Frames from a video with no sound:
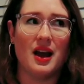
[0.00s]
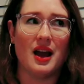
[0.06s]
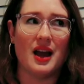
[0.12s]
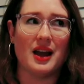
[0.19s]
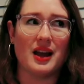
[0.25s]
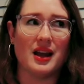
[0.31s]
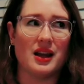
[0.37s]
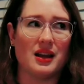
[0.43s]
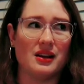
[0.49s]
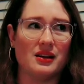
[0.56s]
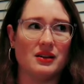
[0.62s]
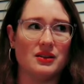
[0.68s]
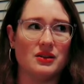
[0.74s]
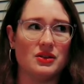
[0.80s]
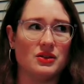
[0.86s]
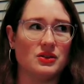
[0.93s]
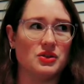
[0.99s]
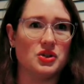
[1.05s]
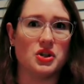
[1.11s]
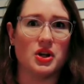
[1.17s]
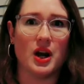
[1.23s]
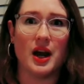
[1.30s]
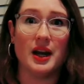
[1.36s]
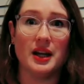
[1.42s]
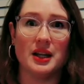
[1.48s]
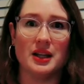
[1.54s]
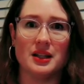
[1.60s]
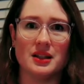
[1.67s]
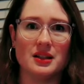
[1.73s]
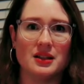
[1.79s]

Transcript: a giant